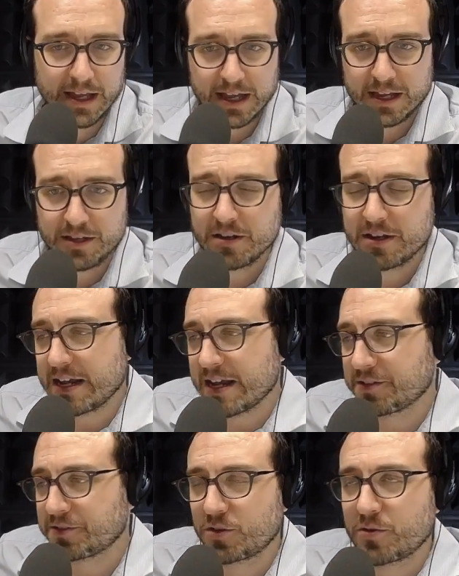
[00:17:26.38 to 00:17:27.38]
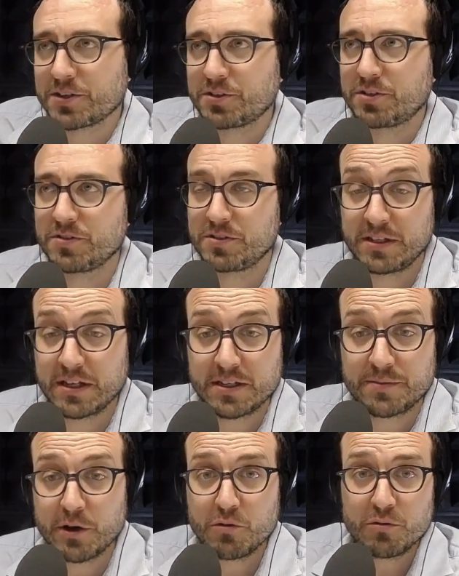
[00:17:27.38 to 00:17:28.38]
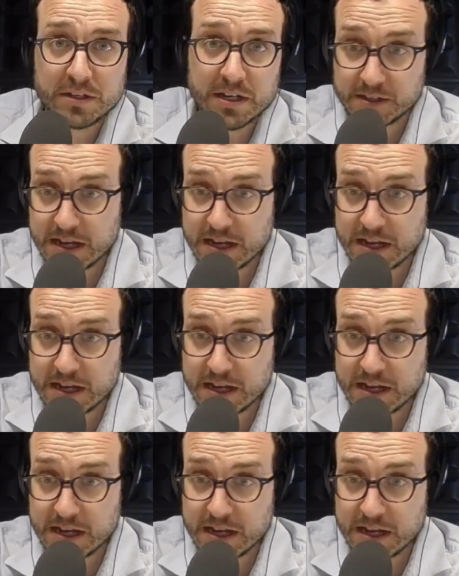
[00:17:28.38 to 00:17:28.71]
And you can ask questions. Si tienes preguntas,